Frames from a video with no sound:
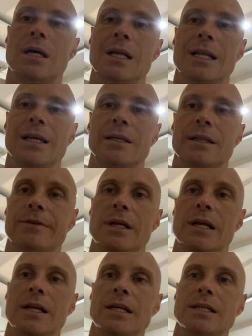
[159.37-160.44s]
negative
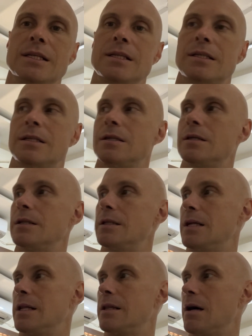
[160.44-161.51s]
tendencies
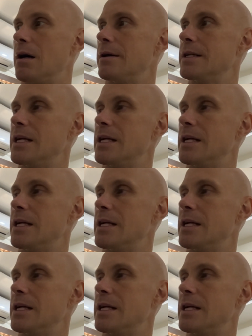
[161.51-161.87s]
that are